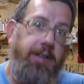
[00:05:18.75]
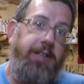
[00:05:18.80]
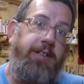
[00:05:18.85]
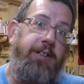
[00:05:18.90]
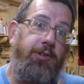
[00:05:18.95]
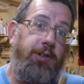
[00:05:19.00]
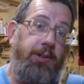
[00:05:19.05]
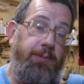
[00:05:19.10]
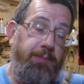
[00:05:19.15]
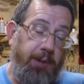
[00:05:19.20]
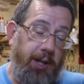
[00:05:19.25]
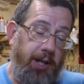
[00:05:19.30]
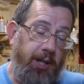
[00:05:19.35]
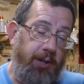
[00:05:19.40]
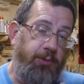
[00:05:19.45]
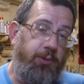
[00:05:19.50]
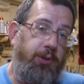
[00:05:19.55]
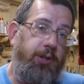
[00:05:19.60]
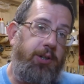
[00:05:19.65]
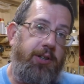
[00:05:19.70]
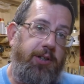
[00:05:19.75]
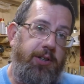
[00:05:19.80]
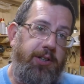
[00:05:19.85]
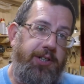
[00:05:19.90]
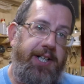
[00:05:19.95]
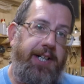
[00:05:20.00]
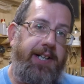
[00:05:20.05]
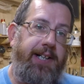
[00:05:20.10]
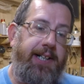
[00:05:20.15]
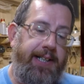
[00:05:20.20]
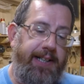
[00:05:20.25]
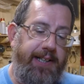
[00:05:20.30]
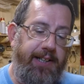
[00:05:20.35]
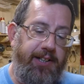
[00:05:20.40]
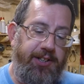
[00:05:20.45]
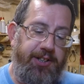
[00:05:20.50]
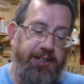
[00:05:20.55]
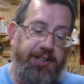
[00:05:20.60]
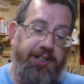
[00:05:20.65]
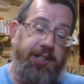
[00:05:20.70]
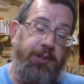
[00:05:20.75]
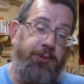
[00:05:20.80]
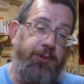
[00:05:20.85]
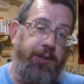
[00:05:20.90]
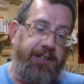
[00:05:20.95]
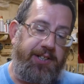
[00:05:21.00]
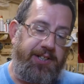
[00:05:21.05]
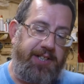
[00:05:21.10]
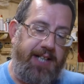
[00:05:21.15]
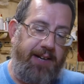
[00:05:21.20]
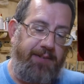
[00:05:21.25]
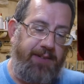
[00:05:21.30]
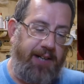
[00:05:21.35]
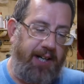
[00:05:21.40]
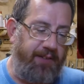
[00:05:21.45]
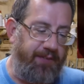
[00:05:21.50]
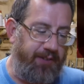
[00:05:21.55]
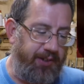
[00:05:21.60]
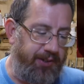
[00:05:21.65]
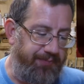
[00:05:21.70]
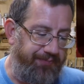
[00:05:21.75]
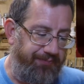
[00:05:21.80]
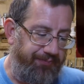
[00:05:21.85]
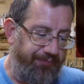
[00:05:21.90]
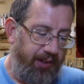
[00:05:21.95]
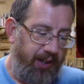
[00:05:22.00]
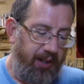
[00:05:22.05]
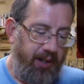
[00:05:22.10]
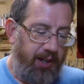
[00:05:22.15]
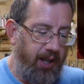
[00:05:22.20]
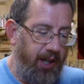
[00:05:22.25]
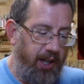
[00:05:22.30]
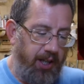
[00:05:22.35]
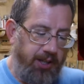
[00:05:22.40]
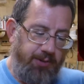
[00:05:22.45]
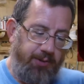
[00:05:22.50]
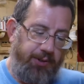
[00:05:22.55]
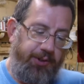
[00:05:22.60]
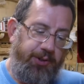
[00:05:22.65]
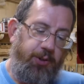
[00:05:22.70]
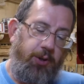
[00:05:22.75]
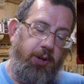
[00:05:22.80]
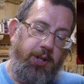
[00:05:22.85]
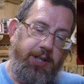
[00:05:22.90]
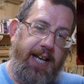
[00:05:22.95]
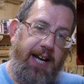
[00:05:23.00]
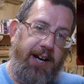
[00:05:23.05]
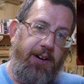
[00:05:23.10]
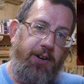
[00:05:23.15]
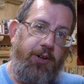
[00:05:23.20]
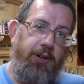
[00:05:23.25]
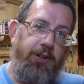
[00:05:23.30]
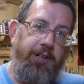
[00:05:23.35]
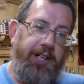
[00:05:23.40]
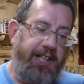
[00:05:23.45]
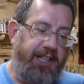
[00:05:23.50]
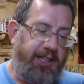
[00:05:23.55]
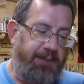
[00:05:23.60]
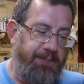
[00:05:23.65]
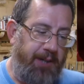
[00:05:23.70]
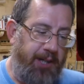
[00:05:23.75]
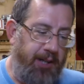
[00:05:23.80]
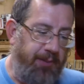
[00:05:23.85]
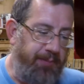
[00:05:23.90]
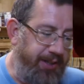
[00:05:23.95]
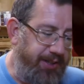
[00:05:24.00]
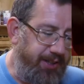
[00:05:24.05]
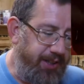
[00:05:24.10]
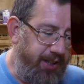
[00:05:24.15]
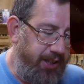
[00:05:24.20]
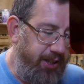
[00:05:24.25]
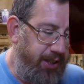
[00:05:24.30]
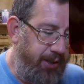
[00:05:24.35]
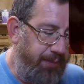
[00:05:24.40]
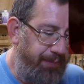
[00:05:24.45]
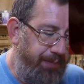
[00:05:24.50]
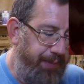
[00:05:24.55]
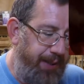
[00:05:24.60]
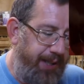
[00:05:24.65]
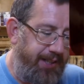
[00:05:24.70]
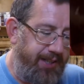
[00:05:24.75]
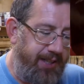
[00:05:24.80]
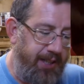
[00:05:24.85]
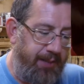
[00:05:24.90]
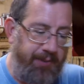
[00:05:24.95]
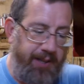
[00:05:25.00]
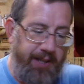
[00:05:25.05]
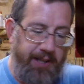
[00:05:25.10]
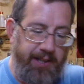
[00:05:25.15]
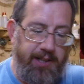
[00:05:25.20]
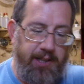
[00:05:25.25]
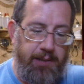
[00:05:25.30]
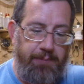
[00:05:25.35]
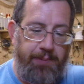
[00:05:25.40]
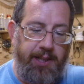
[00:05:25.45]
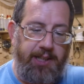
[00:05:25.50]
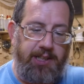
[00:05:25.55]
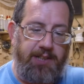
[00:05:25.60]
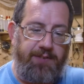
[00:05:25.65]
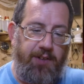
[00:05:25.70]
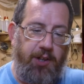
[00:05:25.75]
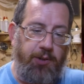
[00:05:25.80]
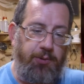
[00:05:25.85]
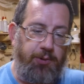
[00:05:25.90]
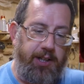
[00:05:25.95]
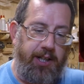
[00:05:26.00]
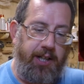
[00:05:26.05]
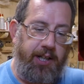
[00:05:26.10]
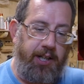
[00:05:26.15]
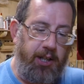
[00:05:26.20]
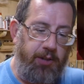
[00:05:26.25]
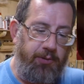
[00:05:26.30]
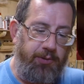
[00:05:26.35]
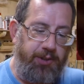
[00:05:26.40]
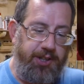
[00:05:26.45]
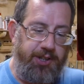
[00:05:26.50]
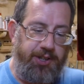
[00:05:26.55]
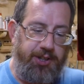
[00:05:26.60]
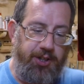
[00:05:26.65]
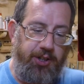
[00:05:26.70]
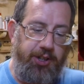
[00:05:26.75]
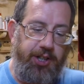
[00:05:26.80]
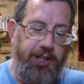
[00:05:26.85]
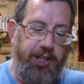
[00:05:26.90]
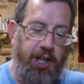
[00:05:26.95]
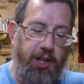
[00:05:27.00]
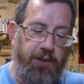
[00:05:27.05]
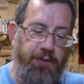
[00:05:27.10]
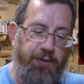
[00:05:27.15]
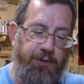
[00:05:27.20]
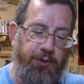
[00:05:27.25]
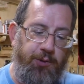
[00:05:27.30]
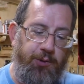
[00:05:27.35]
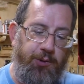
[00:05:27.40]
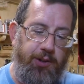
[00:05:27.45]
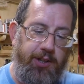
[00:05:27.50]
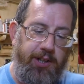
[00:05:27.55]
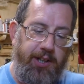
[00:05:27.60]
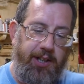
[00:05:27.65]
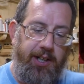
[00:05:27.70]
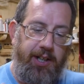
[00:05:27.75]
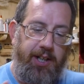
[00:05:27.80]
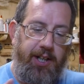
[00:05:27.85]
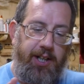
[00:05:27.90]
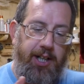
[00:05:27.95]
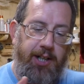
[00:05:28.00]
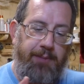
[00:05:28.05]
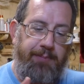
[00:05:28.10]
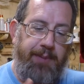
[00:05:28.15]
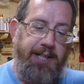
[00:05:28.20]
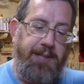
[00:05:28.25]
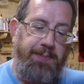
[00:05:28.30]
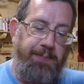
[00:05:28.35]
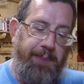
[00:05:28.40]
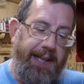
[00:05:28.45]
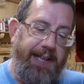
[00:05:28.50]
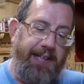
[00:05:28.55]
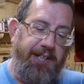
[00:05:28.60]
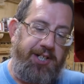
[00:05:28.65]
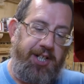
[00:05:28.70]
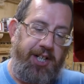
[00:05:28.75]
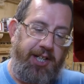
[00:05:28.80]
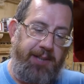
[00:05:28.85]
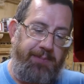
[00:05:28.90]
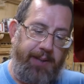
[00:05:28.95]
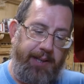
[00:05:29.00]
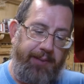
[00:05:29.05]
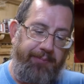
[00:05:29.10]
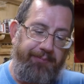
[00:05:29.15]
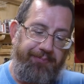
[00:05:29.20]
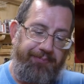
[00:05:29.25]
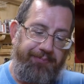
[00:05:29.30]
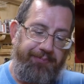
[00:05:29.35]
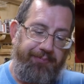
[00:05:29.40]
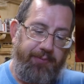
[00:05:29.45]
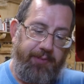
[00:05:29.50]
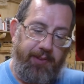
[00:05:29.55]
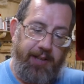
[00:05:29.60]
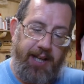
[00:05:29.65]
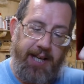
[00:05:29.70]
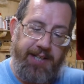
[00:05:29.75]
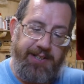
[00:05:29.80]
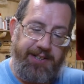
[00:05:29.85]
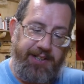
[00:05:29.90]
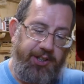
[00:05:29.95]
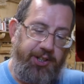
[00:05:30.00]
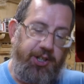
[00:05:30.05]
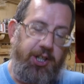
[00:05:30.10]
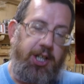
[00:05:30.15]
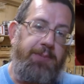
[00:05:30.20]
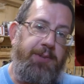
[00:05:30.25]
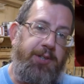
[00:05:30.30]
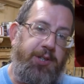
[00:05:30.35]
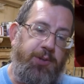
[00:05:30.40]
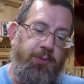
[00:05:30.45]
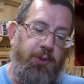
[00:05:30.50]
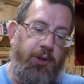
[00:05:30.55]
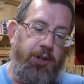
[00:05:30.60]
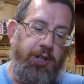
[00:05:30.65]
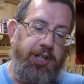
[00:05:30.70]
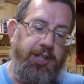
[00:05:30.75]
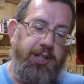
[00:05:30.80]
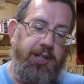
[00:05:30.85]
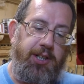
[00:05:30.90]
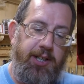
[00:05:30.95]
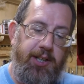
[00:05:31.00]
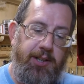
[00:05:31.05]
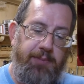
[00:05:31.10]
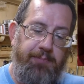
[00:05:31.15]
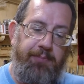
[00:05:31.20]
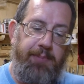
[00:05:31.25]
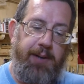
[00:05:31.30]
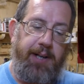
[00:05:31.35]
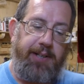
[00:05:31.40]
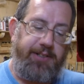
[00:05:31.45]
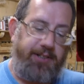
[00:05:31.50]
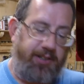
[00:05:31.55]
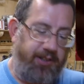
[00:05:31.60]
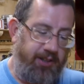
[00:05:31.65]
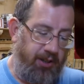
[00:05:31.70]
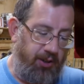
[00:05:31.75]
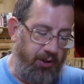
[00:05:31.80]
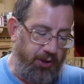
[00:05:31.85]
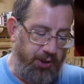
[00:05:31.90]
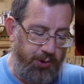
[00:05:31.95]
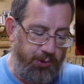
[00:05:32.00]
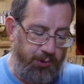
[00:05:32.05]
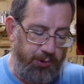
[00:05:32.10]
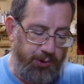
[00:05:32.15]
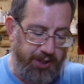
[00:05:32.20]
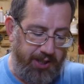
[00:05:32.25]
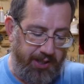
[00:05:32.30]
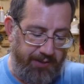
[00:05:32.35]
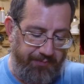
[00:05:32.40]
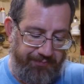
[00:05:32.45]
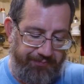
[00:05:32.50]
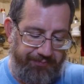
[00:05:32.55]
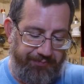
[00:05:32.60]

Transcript: you can blow gently to still get the sound out of it. So I thought I'd carry on an experiment, and I picked up then a piece of oak, and I decided to go for a much bigger chamber, as in diameter wise, but a lot shorter.